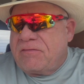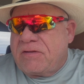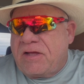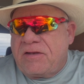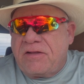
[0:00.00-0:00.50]

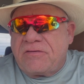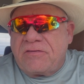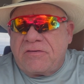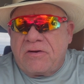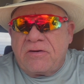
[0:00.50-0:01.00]
Not
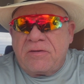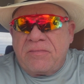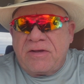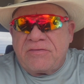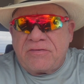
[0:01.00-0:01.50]
necessarily
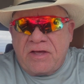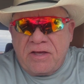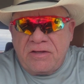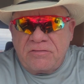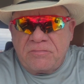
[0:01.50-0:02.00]
my
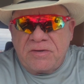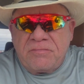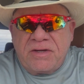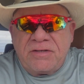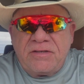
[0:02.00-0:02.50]
size,
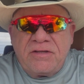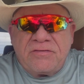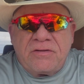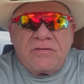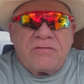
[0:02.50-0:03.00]
but my
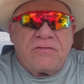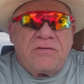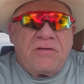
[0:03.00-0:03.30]
distance.